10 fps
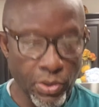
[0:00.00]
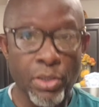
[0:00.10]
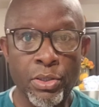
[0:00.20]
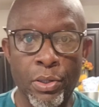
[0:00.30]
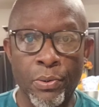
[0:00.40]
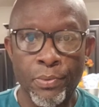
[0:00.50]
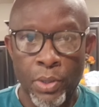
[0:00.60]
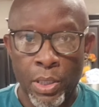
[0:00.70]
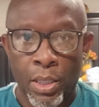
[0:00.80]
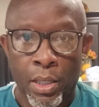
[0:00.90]
So
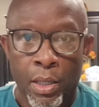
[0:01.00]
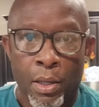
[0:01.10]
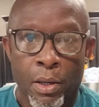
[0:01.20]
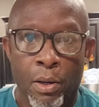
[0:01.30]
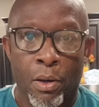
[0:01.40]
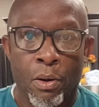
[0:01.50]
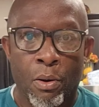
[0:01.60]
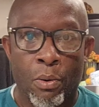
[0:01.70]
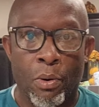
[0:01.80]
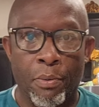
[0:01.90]

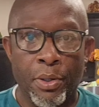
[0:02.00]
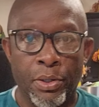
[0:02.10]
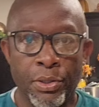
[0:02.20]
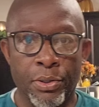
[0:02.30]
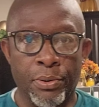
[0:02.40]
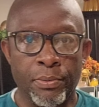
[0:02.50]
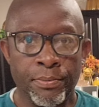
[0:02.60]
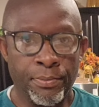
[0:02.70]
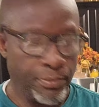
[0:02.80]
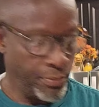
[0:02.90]
what we're gonna do,
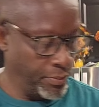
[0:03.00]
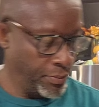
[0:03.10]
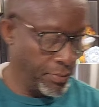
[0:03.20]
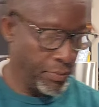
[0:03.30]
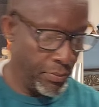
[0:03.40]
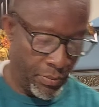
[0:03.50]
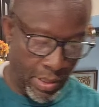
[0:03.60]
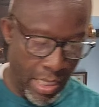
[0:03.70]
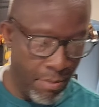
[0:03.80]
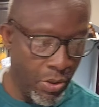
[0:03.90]

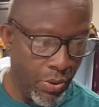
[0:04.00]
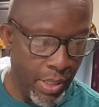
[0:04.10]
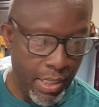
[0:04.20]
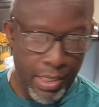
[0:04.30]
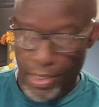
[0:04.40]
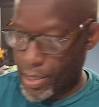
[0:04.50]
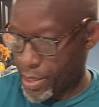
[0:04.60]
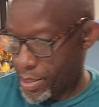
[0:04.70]
I'm gonna go ahead